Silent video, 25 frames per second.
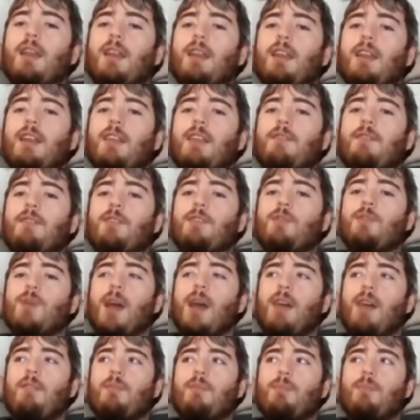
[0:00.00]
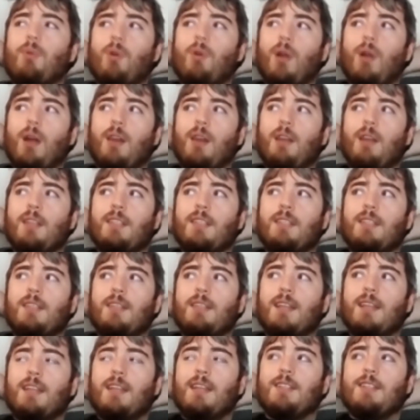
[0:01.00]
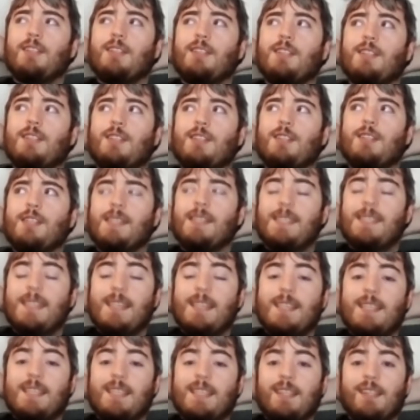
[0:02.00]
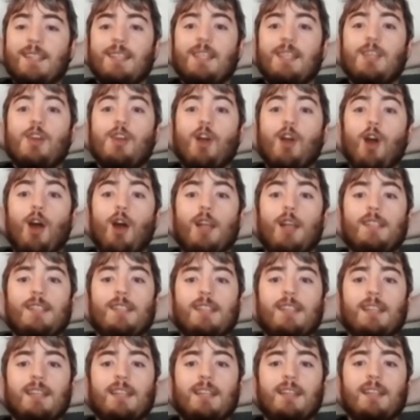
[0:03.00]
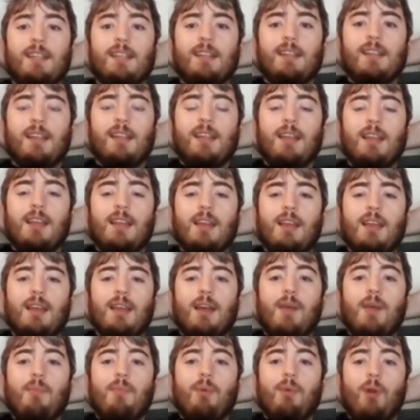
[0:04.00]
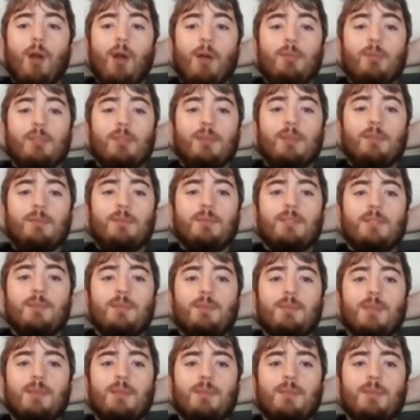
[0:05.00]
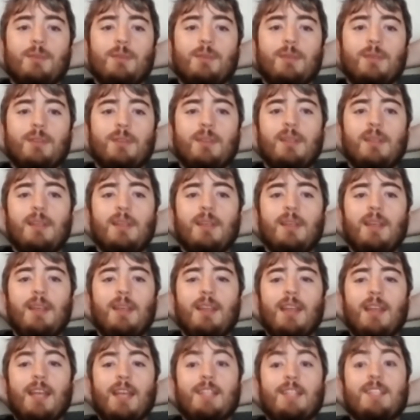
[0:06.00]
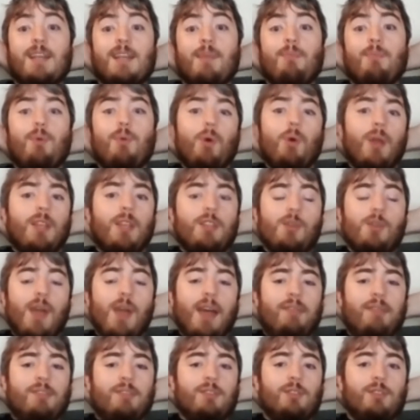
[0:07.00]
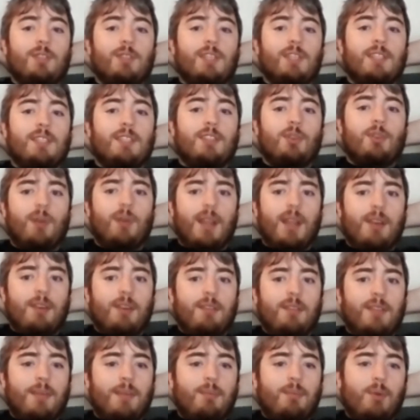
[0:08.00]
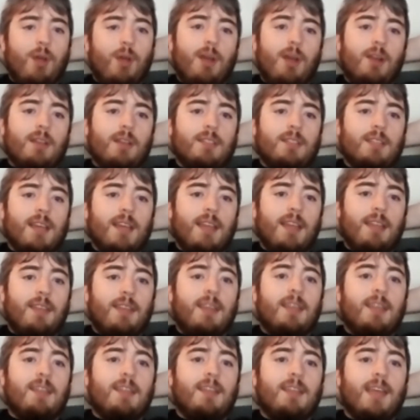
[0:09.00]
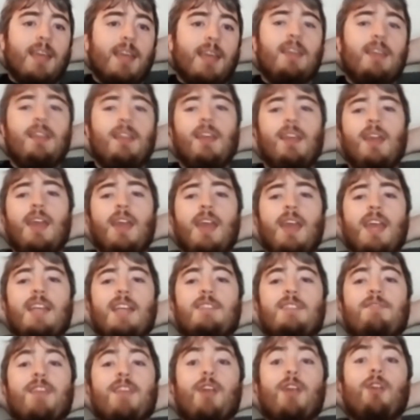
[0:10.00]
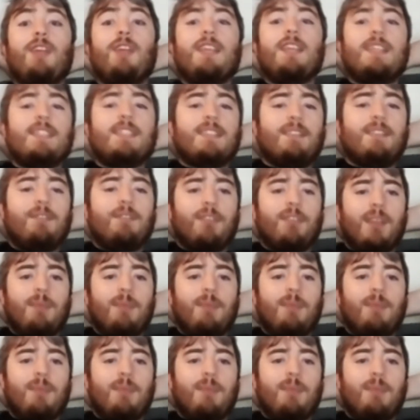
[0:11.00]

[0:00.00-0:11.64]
if you have a product that is consistently causing a problem to people, like, at some point you have to look at the creator of that product. I think, like, it's very easy for them to